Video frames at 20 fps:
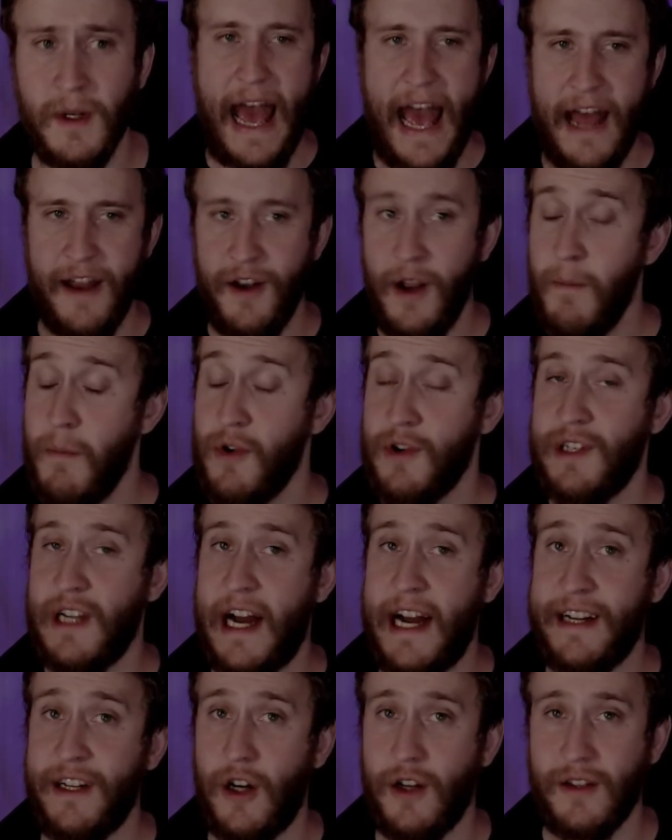At number
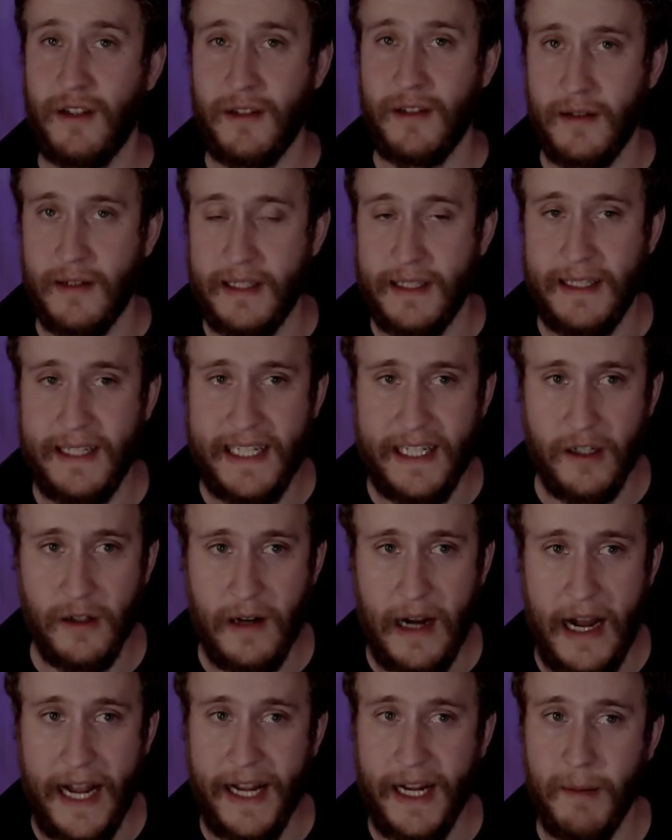nine on this list here,
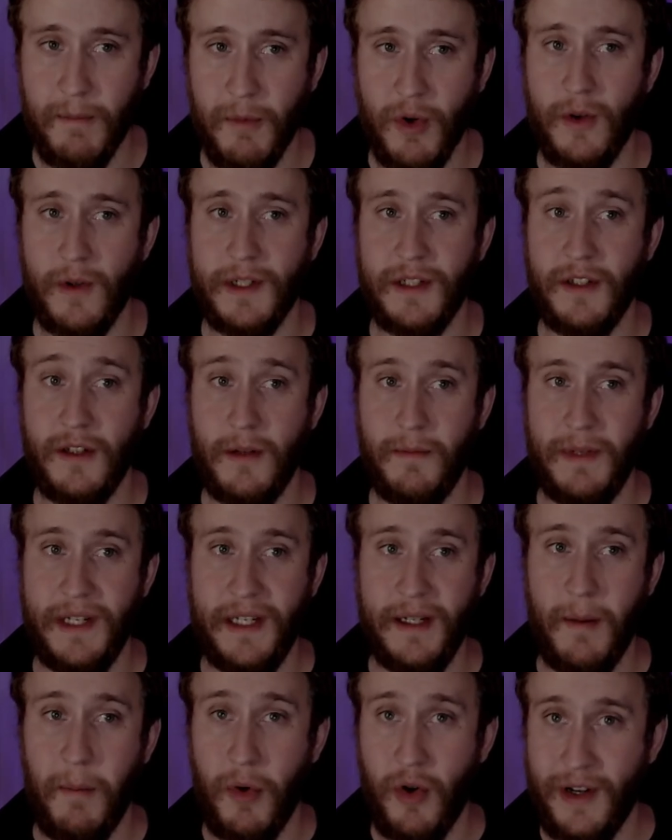I am going to
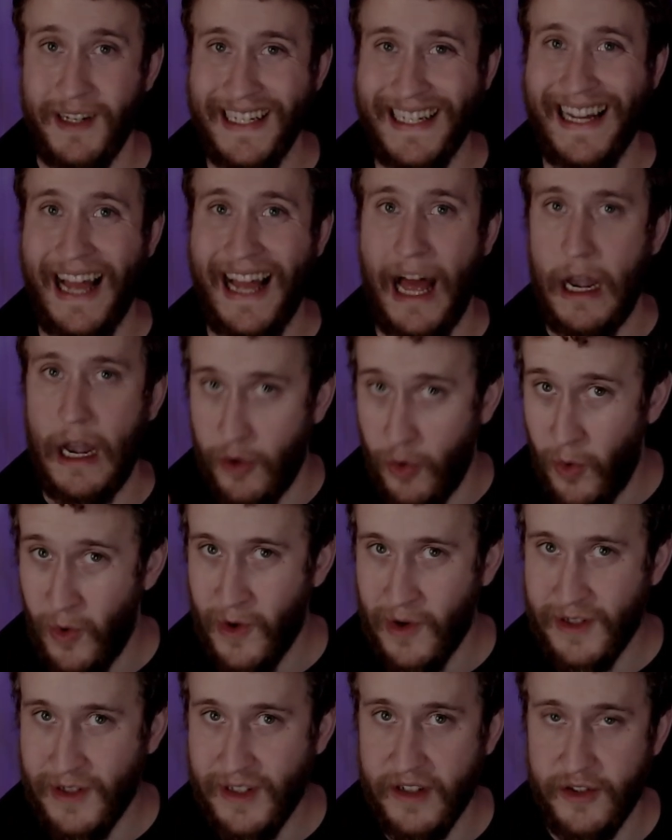be putting
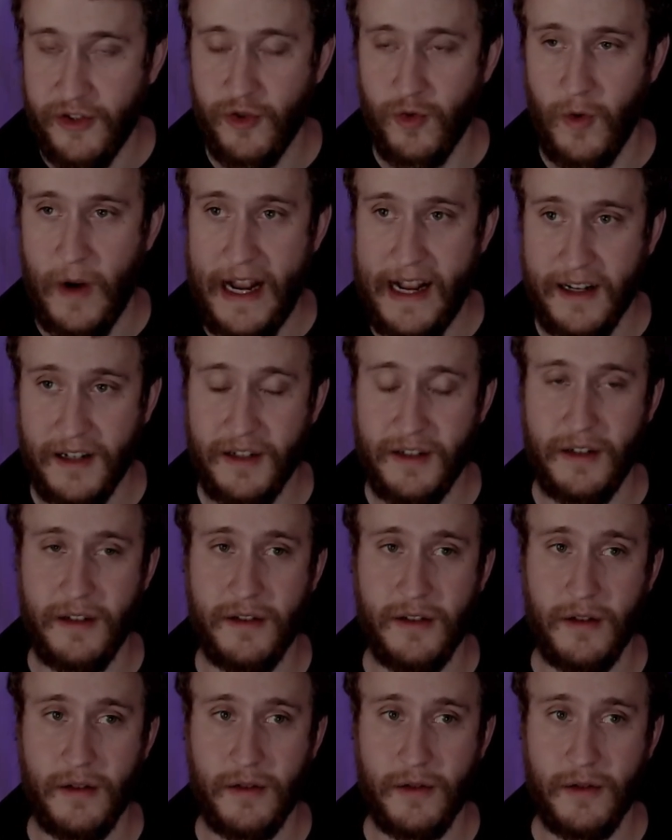Lord Jaraxxus.